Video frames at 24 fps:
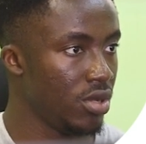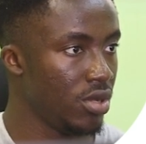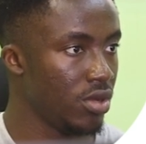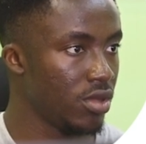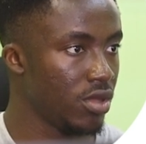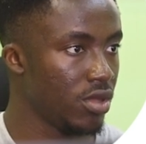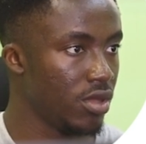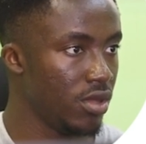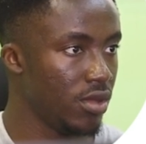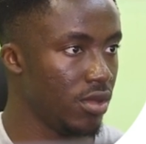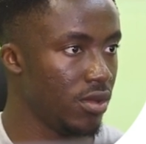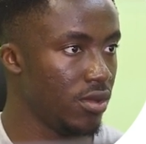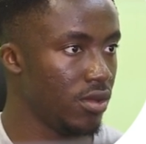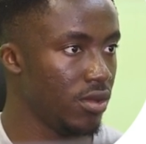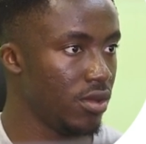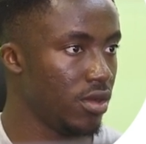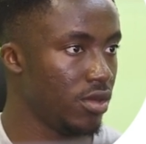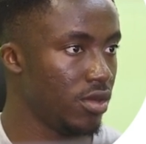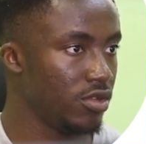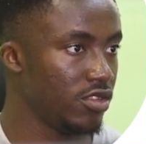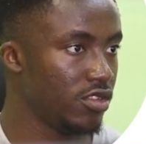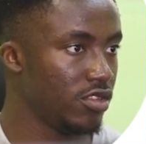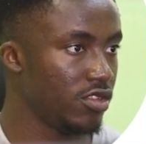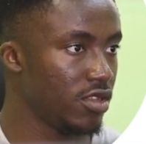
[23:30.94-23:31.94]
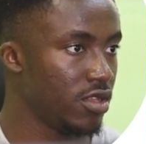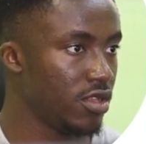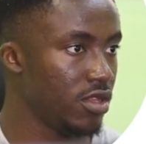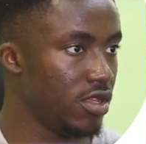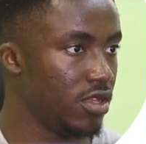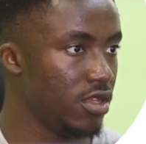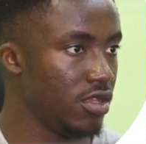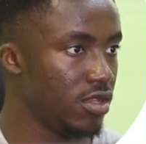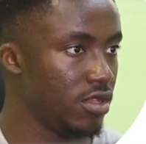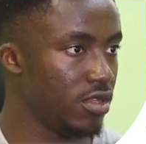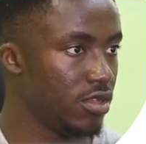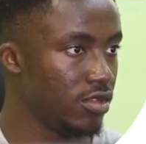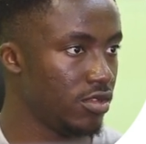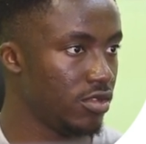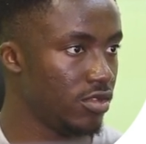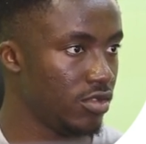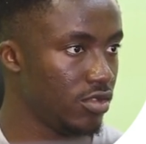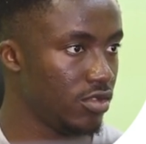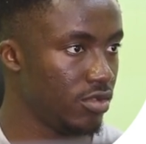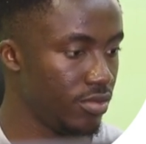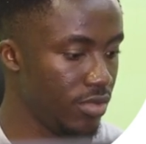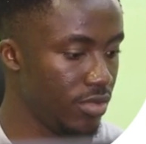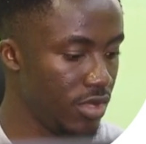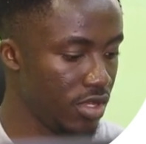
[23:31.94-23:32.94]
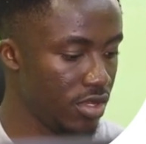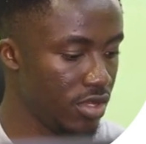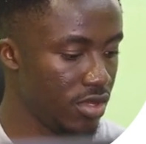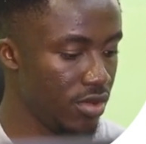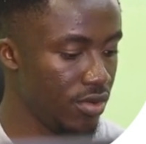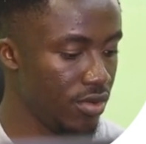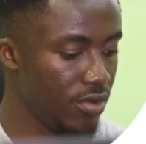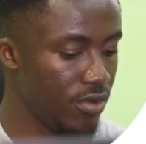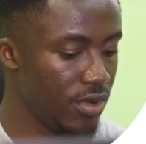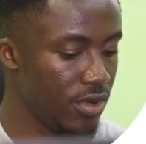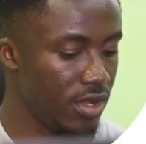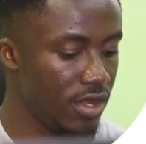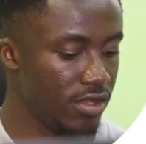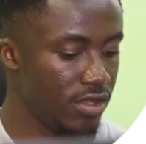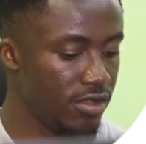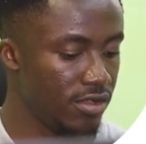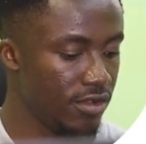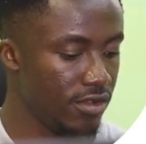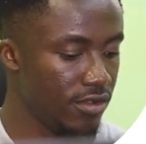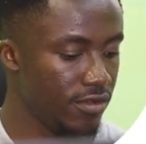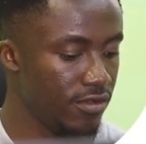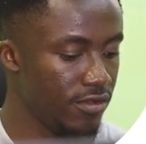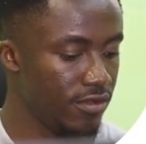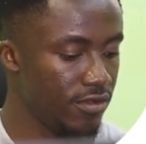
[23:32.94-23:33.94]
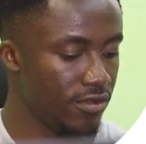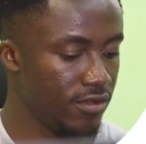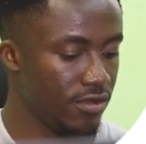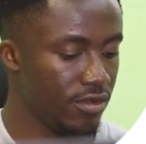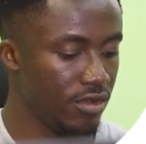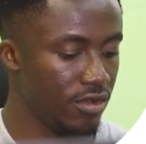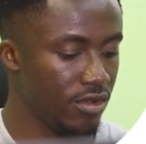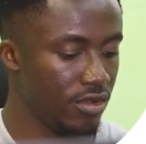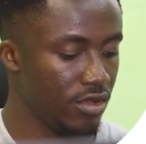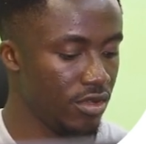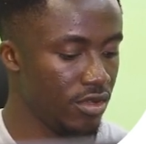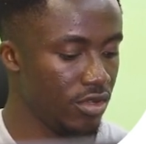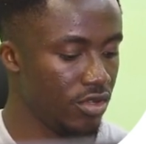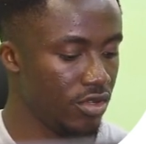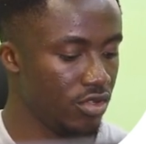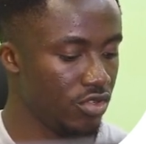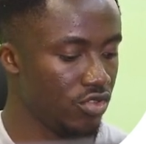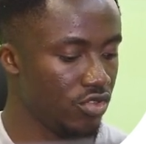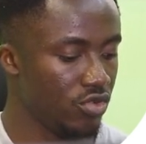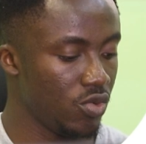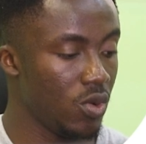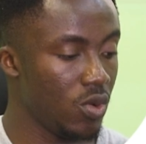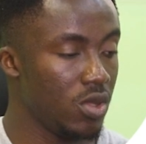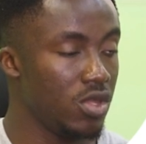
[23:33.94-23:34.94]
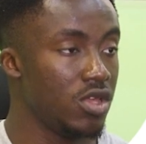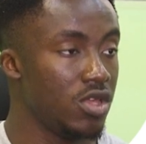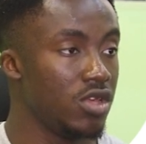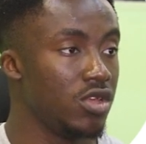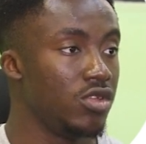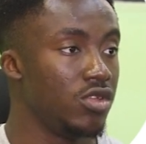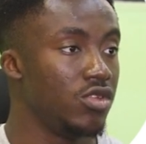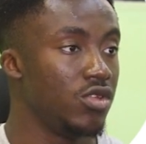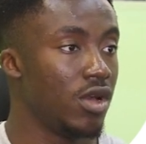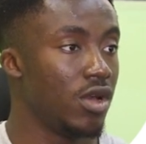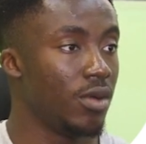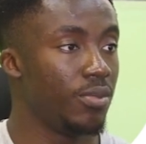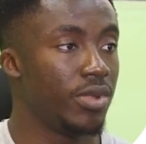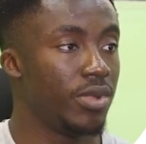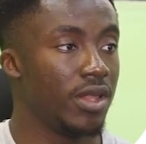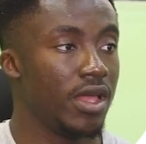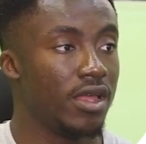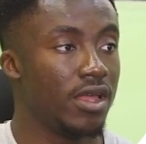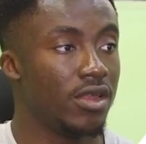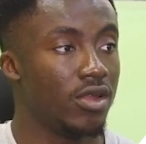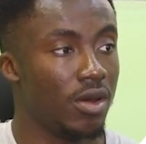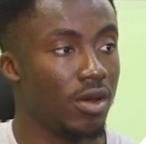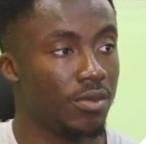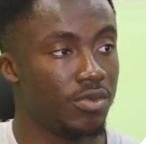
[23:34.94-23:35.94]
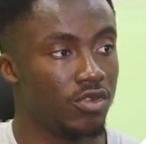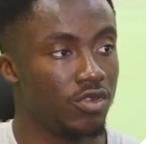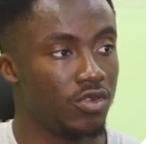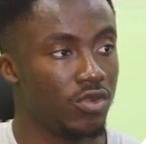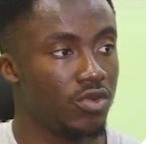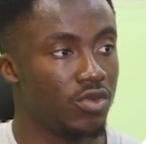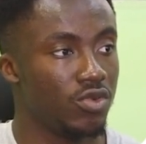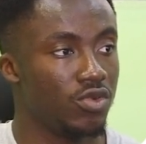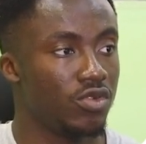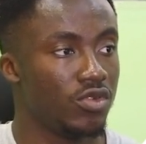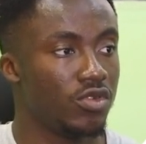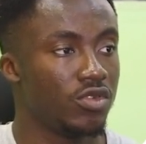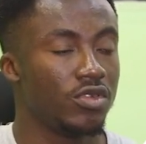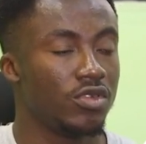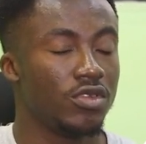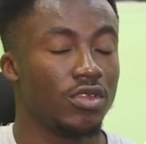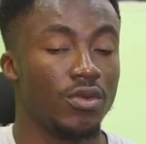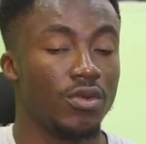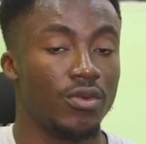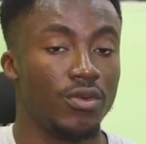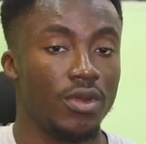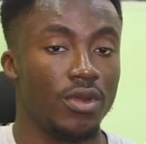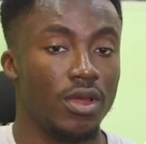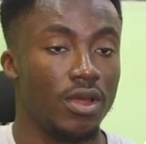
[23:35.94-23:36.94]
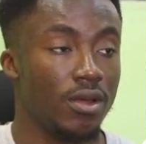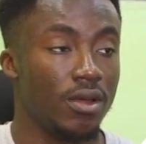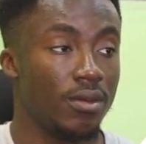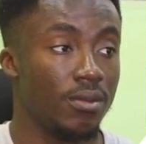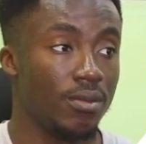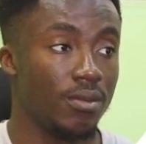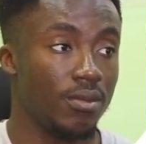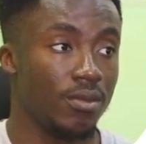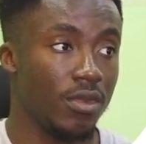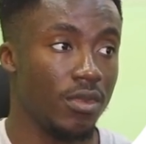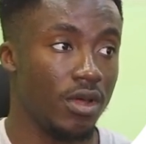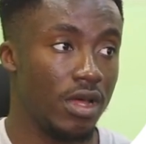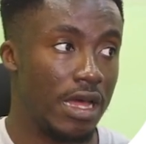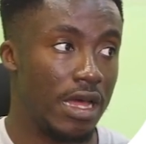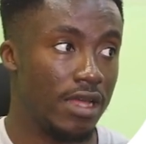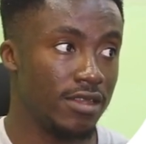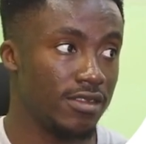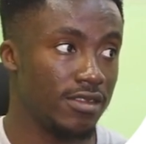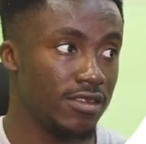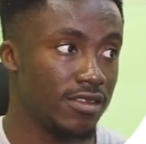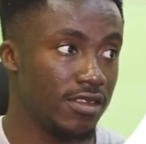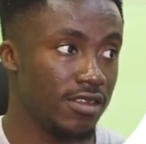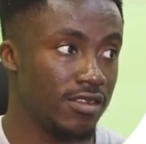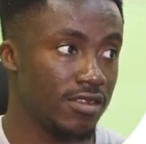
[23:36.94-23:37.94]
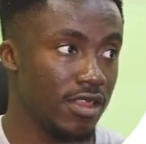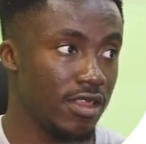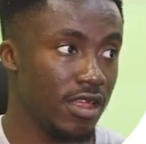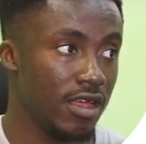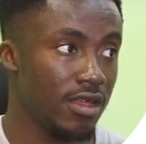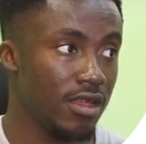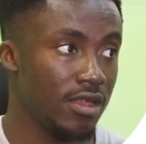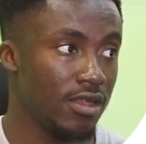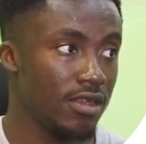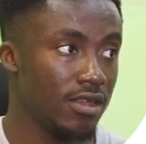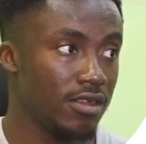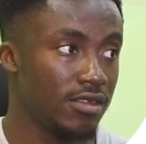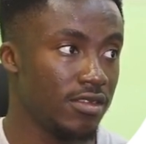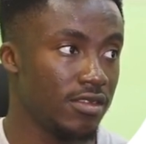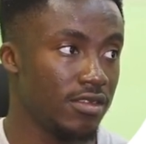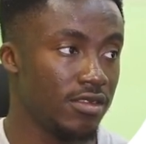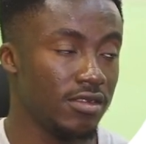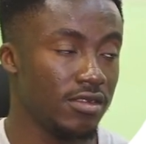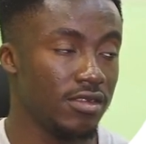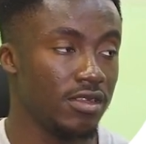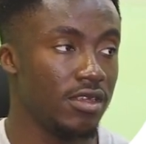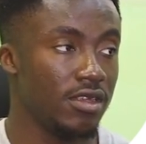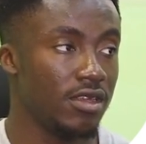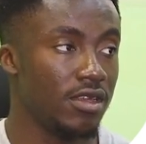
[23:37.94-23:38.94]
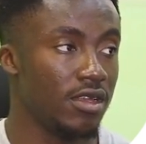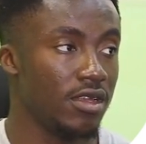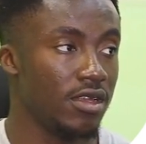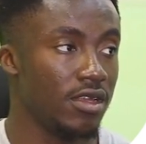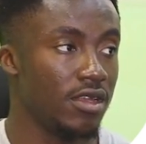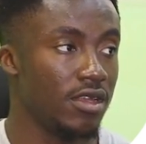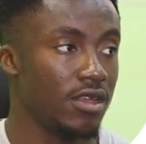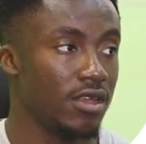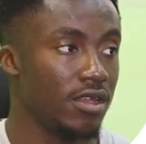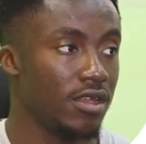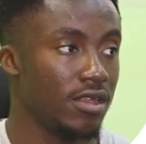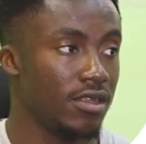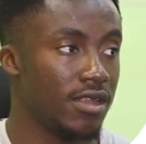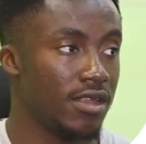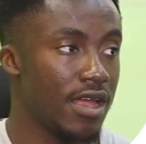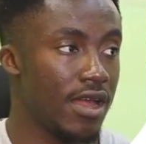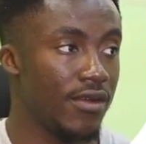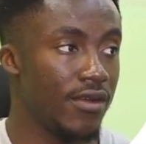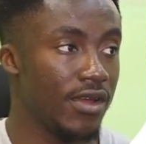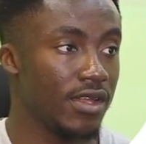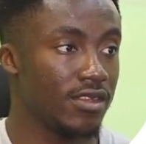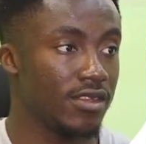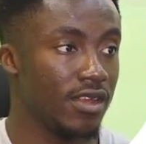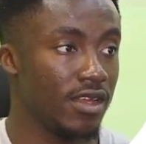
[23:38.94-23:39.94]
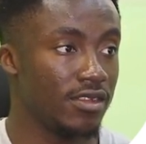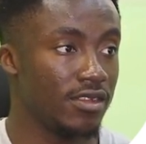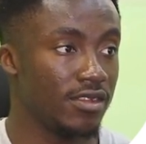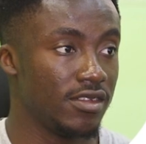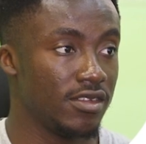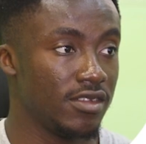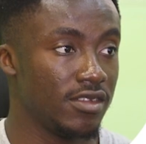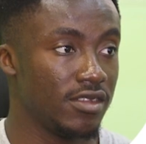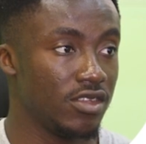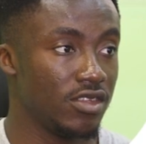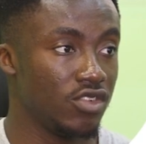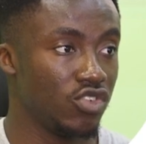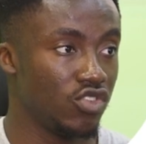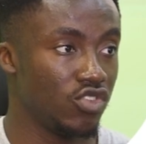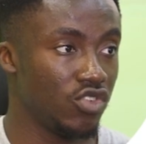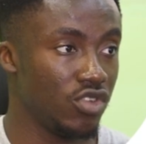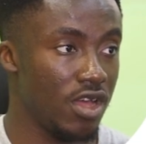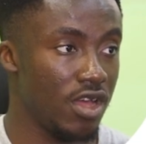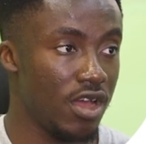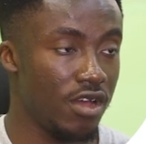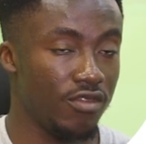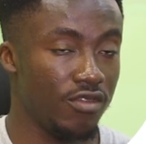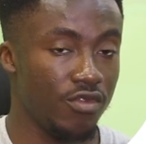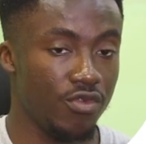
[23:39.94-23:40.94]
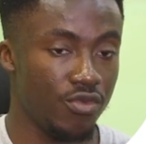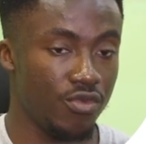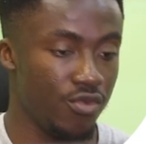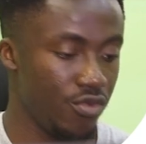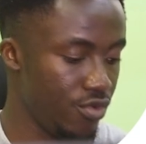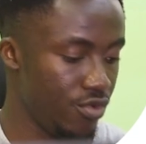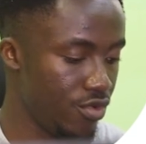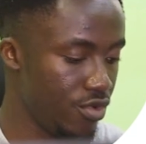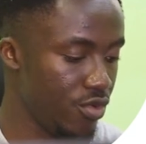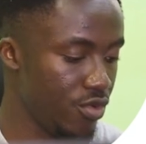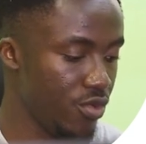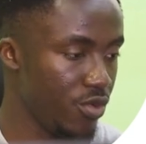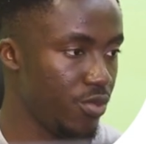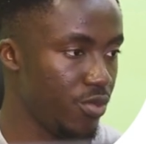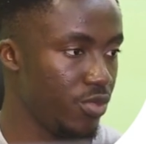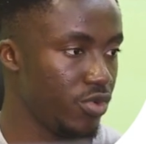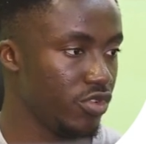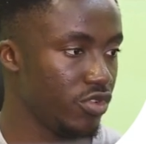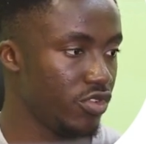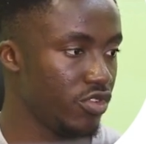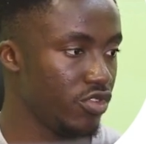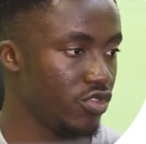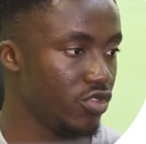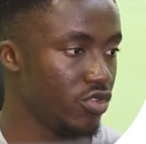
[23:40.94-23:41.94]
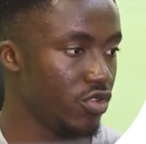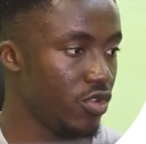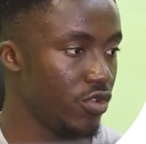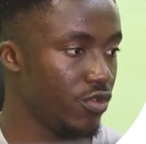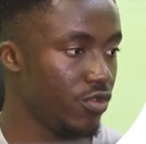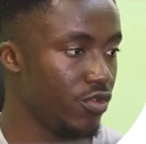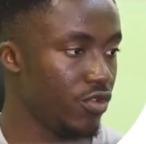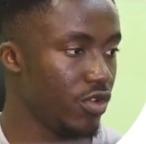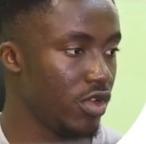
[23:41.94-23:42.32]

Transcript: Okay, I'll just clean this, make it relative. So when you're applying absolutes, ancestor, its direct ancestor should have a position of